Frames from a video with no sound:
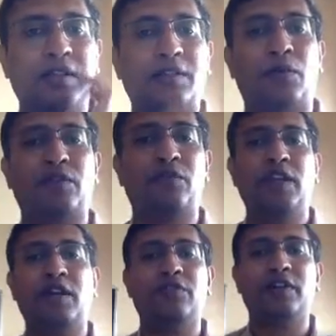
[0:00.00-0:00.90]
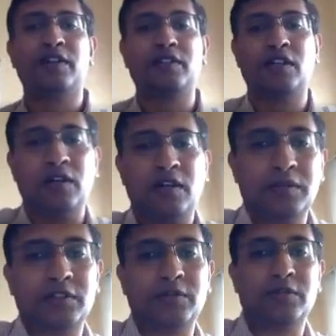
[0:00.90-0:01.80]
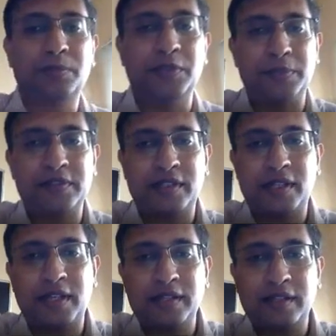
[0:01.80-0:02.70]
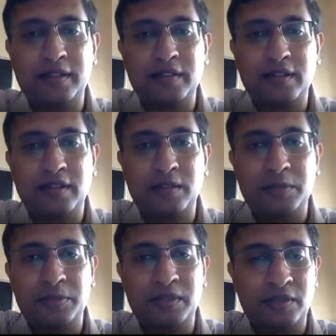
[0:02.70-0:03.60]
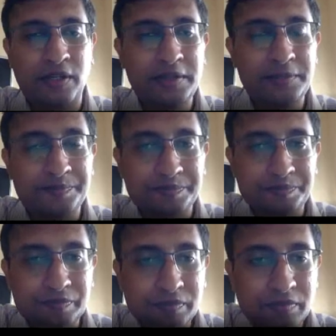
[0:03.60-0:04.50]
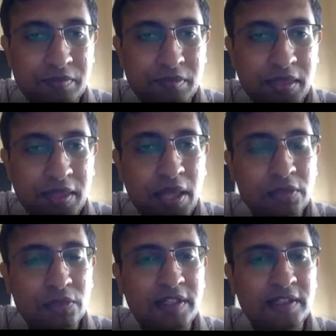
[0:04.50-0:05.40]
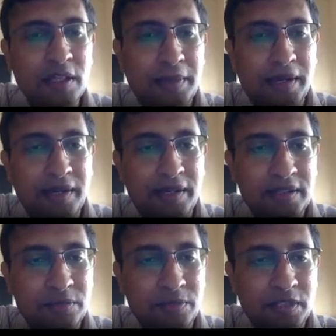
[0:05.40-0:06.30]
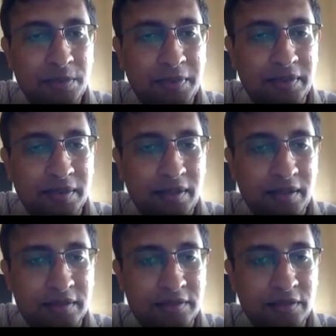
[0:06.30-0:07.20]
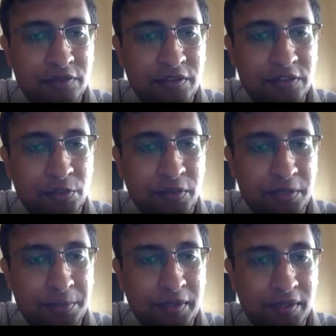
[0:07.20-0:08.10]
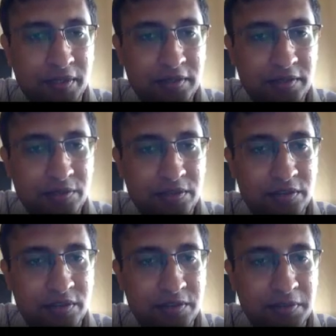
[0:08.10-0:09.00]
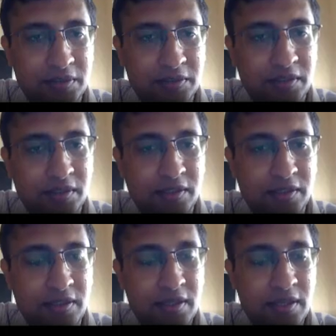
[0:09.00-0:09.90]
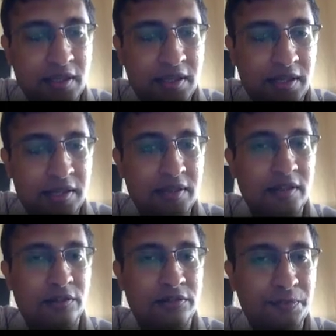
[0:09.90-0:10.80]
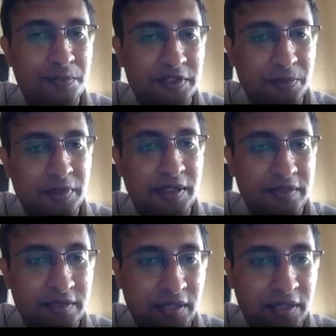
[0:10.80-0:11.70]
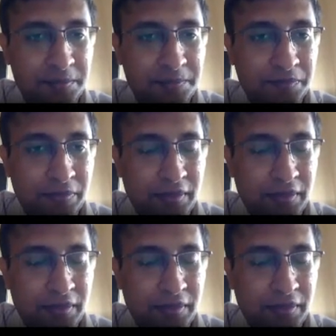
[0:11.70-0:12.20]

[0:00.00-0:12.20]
What we have worked on is bismuth selenide and recently bismuth telluride. So these are materials which are basically consist of these quintuple layers, which is basically a layered of bismuth and selenium.